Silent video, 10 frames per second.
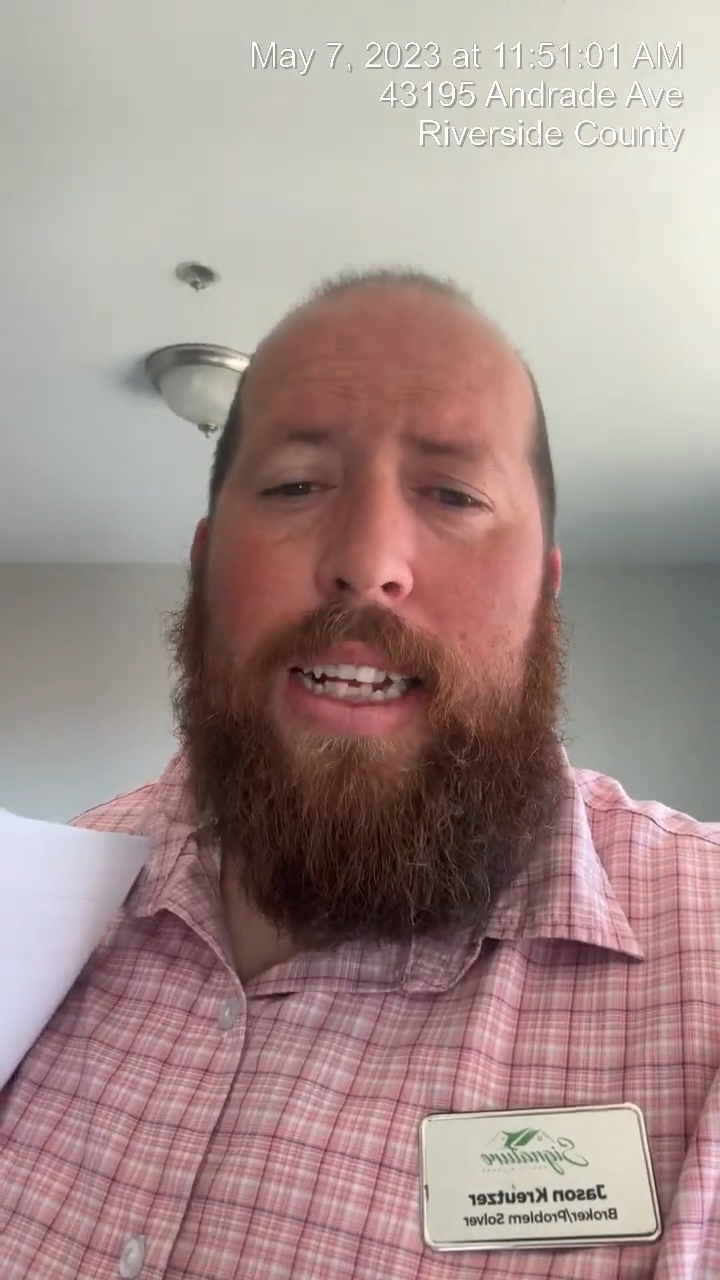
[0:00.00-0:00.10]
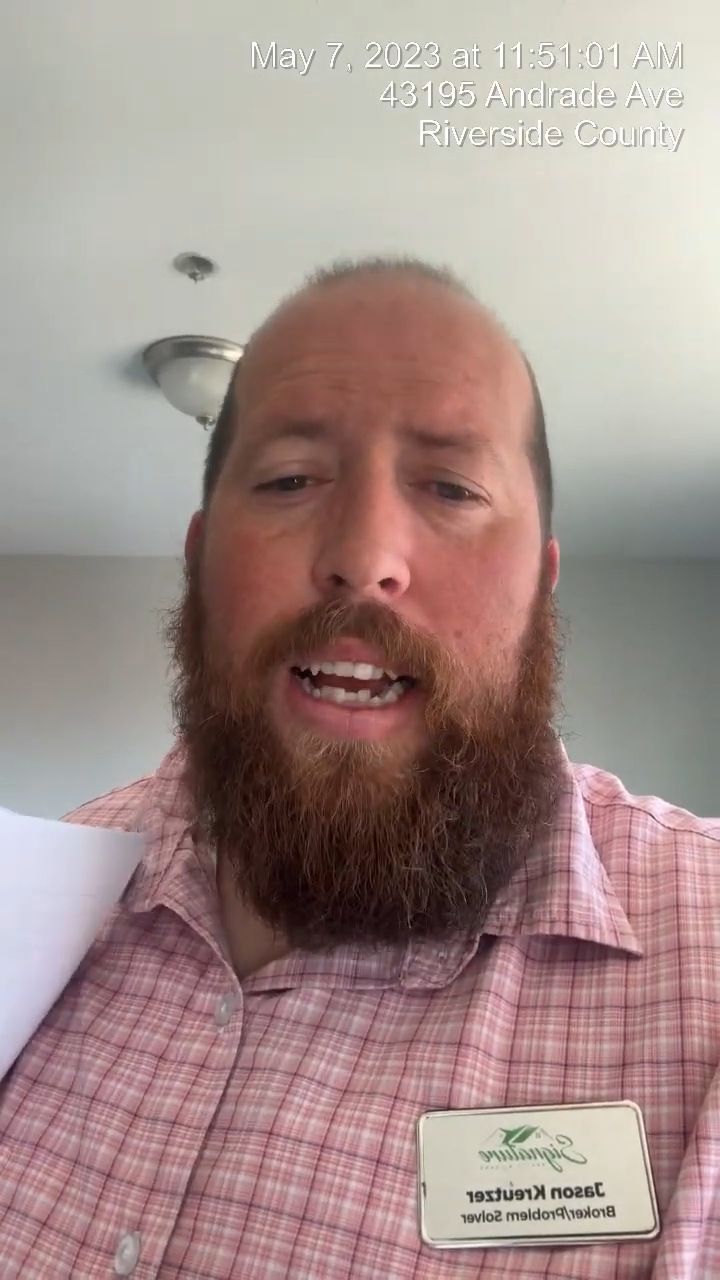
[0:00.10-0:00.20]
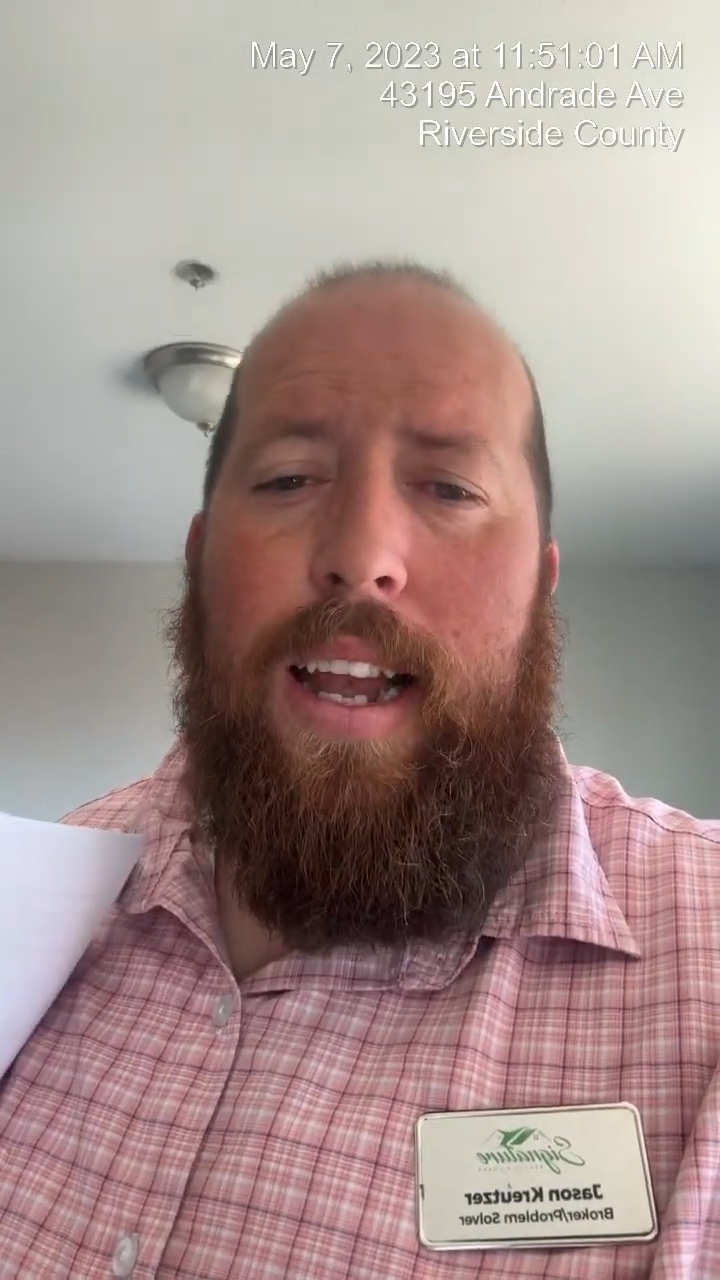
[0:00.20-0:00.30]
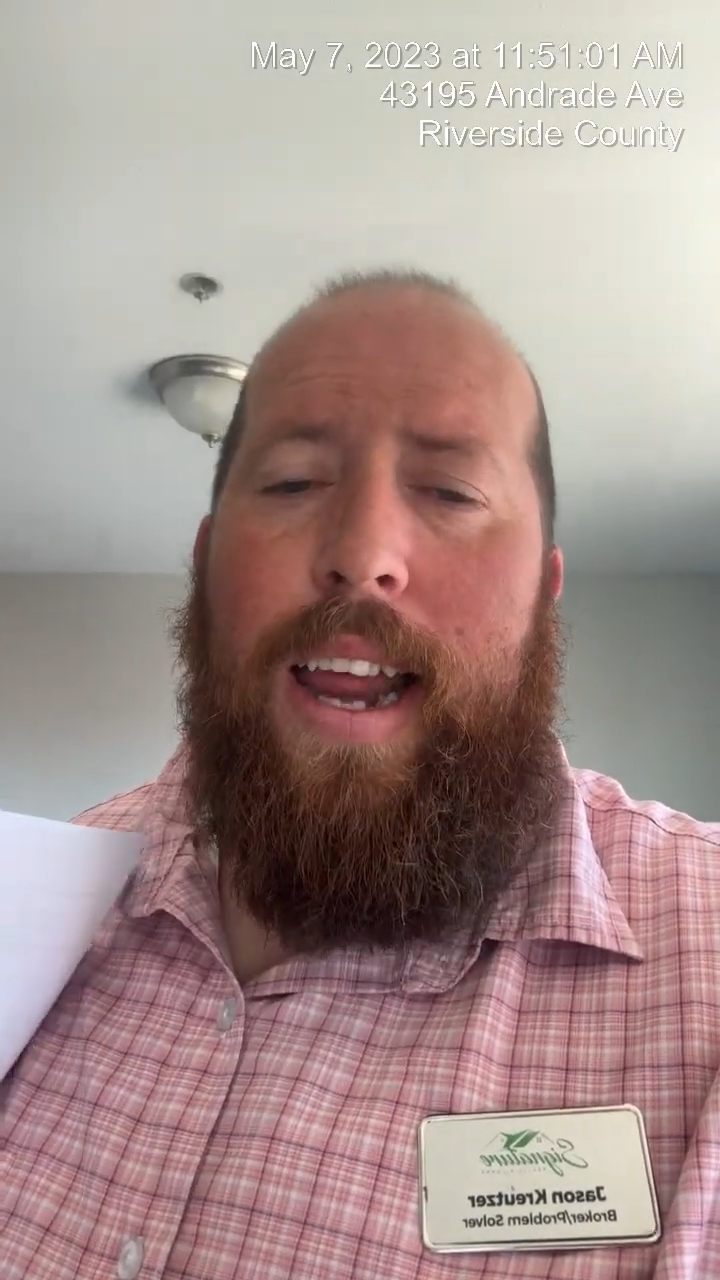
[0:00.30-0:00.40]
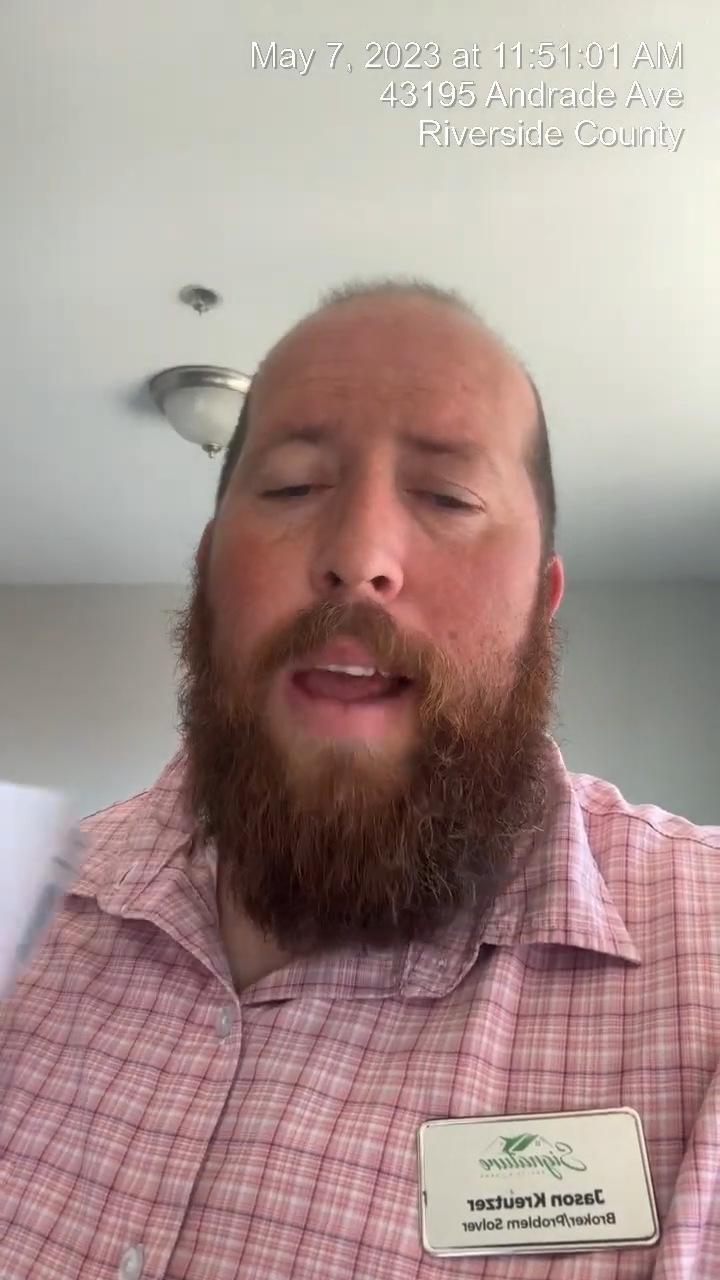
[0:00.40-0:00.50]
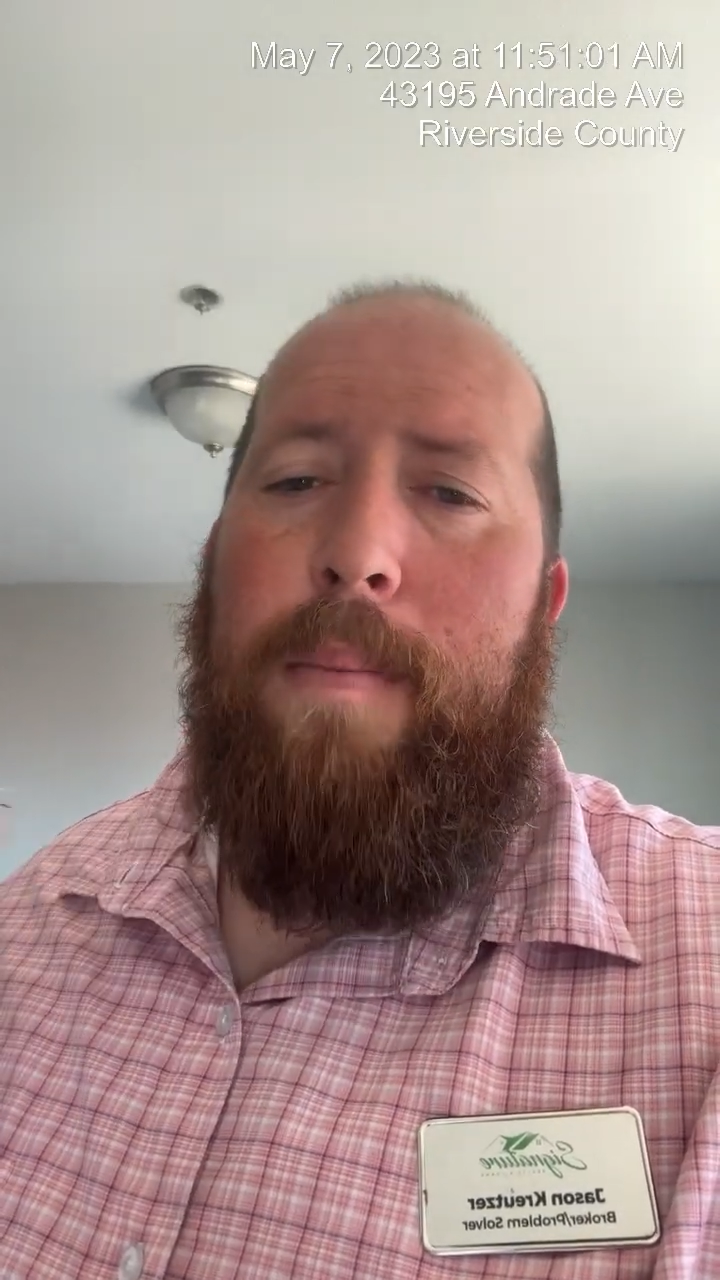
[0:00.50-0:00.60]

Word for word: Sunday,